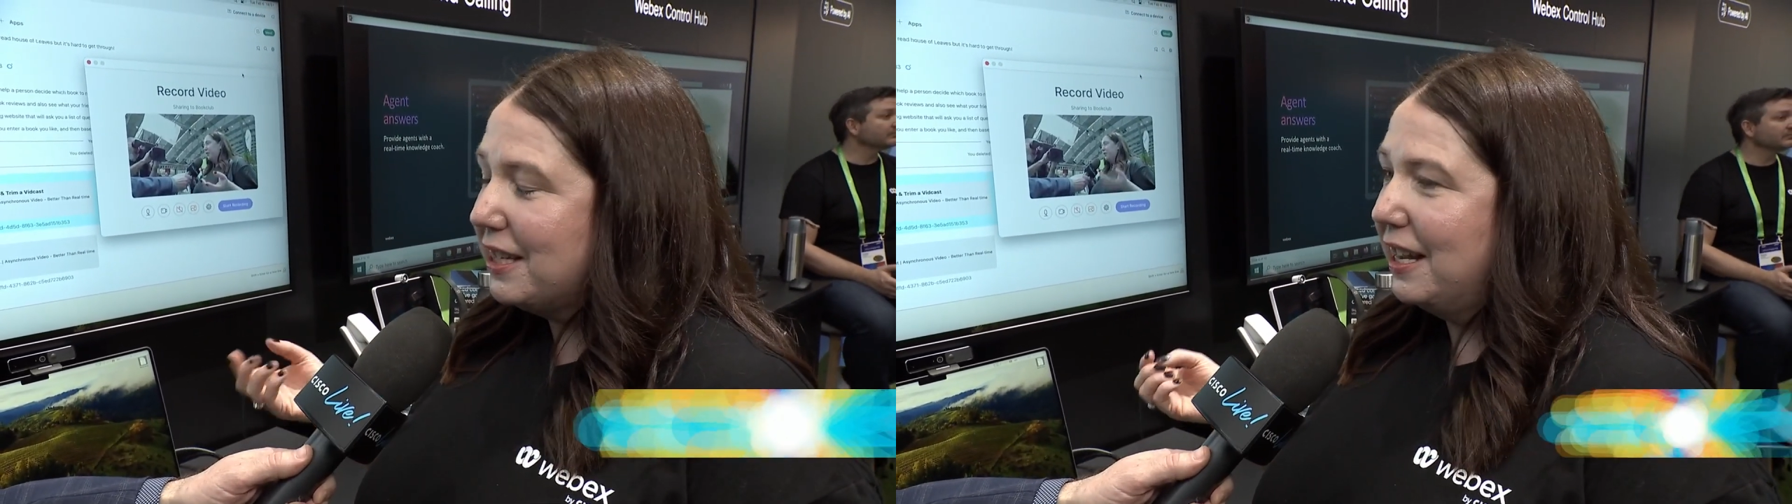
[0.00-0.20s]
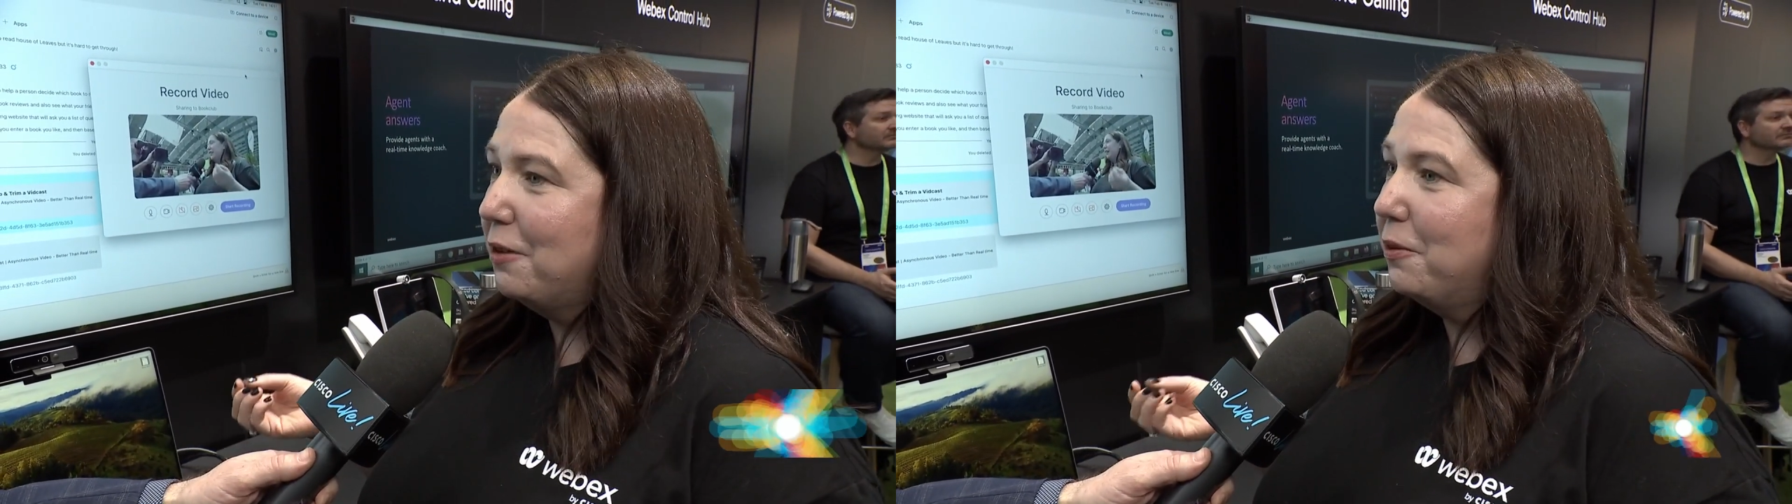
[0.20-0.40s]

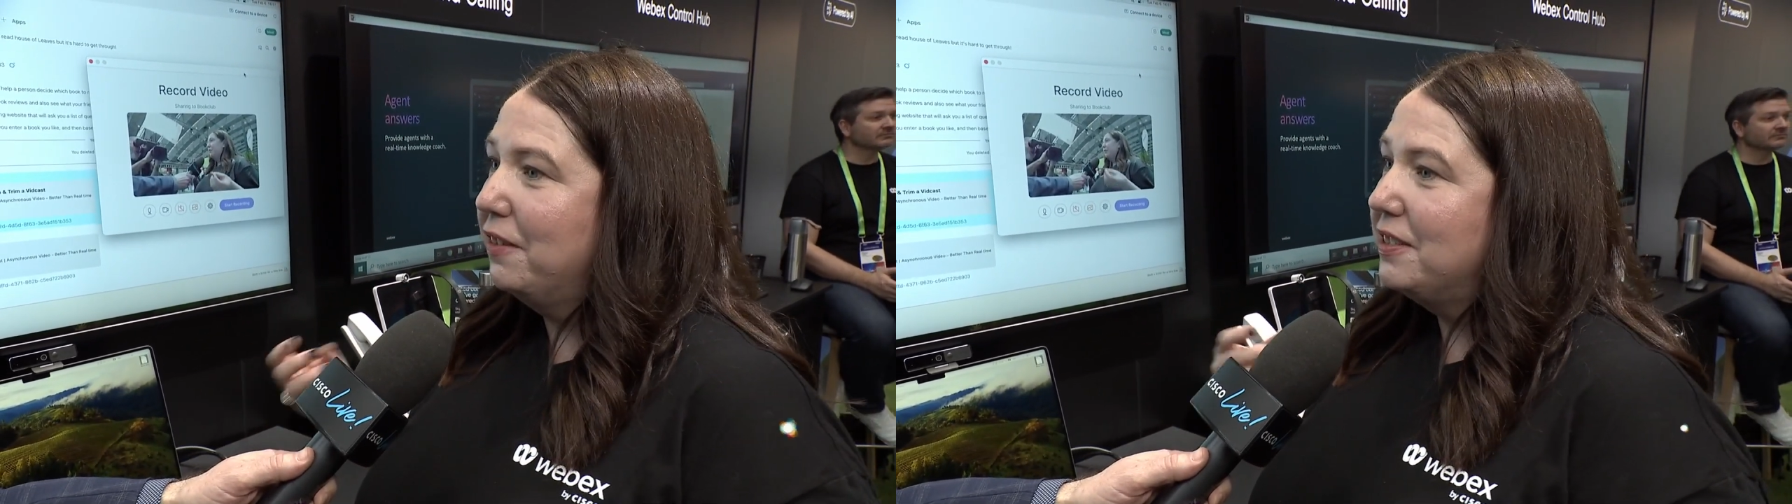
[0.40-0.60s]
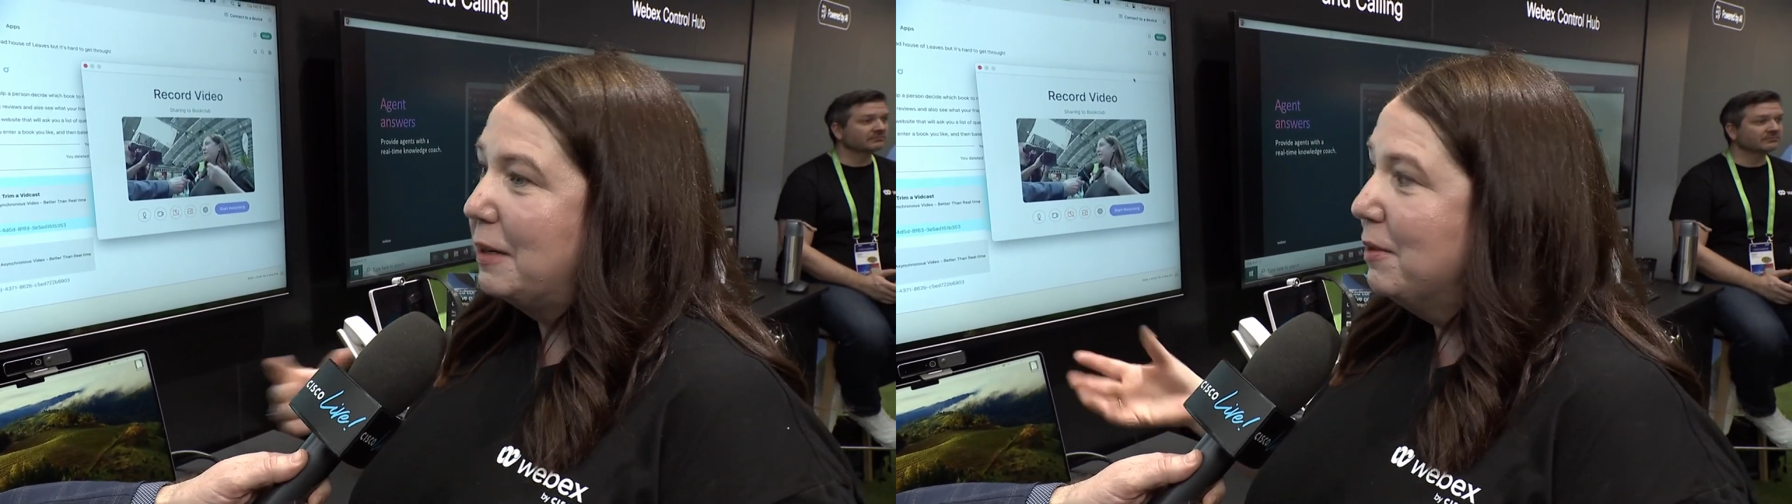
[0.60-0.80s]
and how we
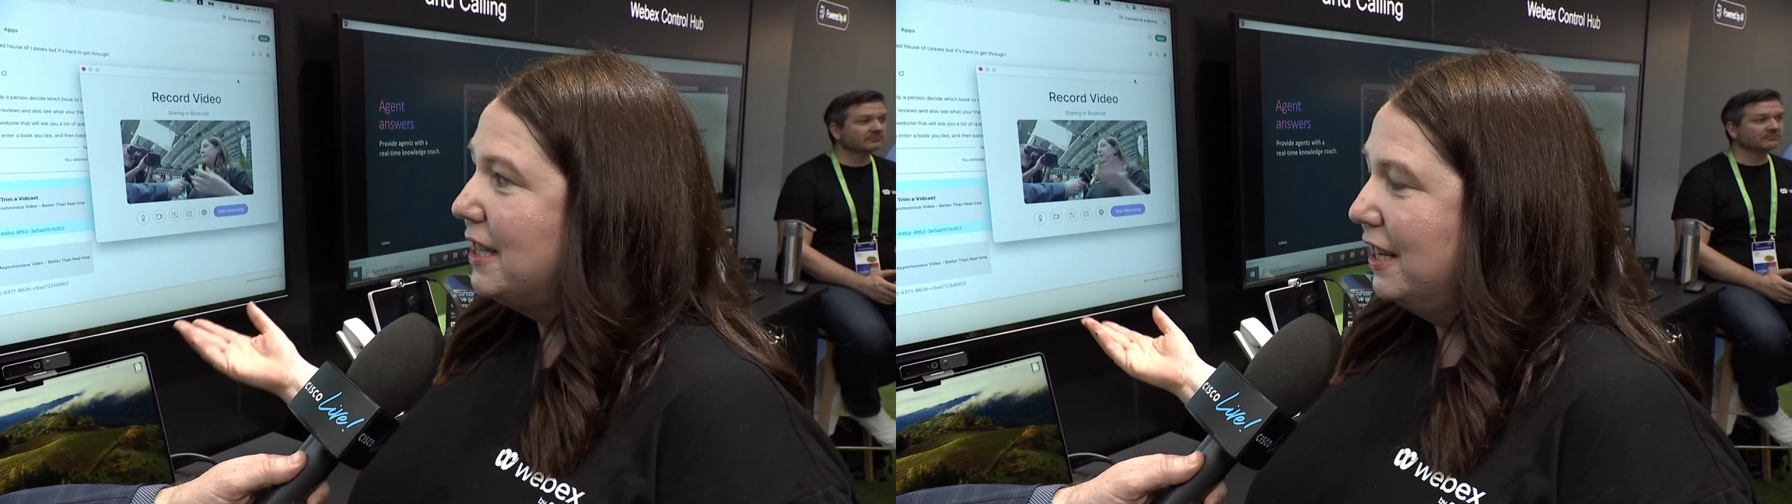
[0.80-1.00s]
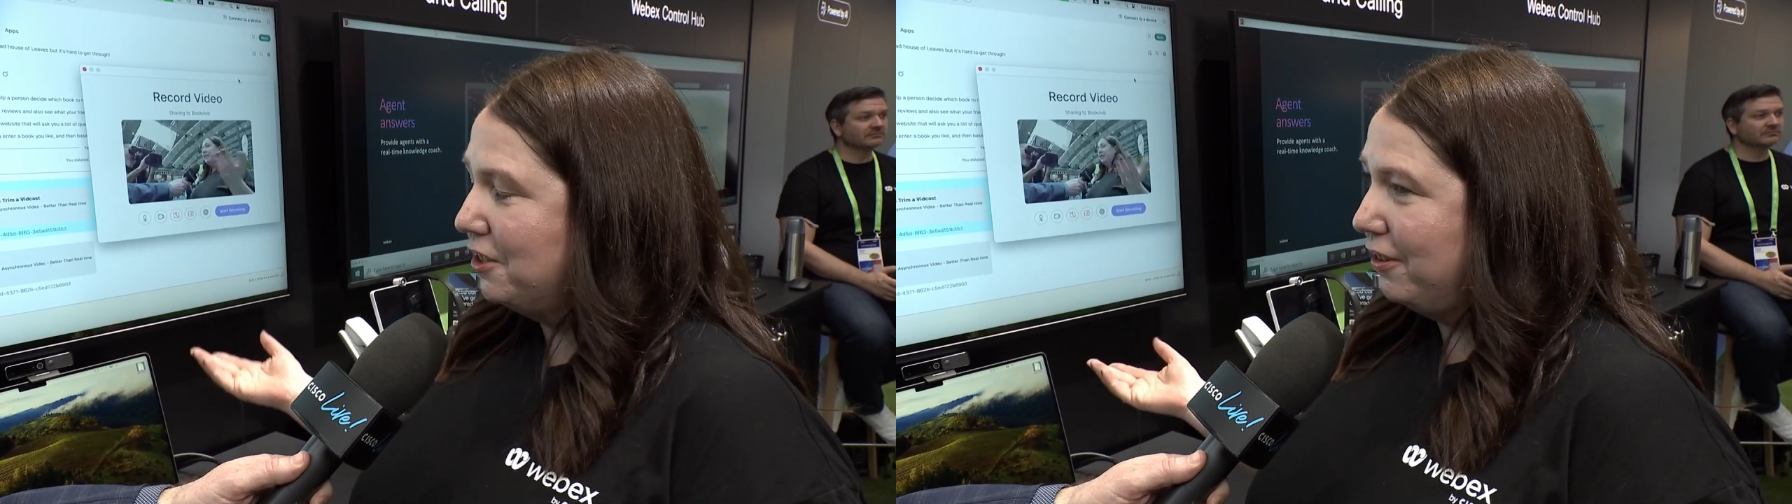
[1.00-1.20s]
have
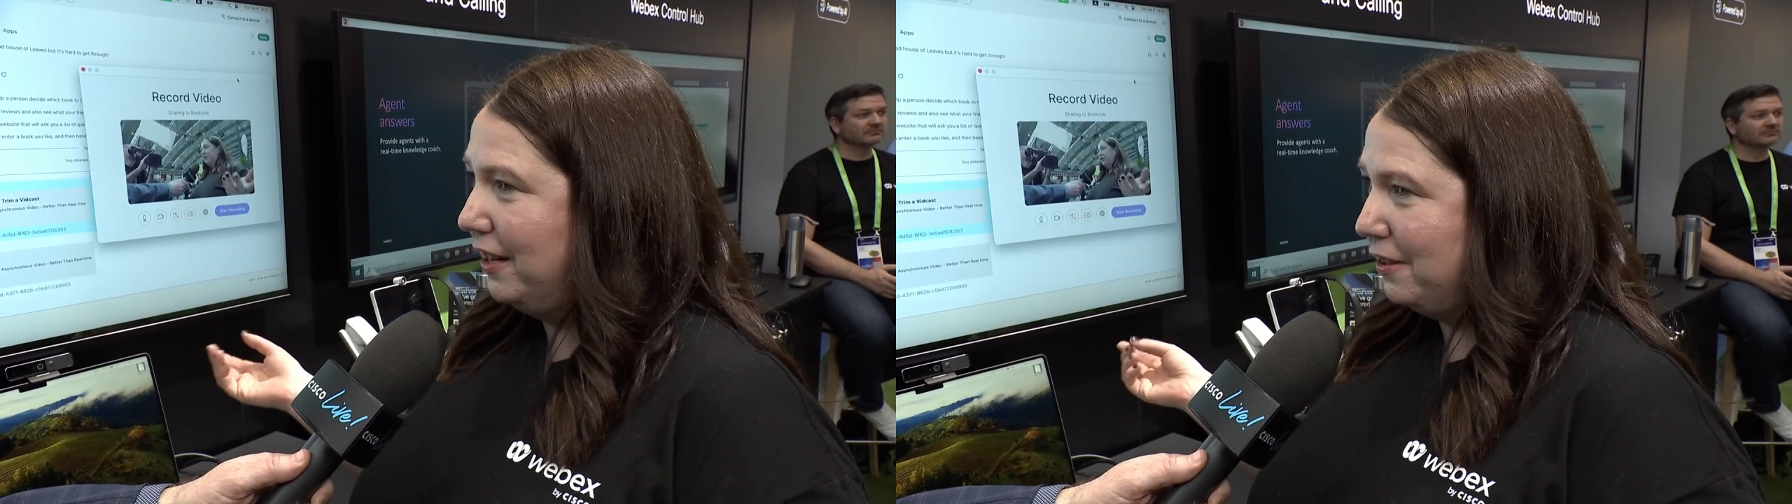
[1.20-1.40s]
seamlessly integrated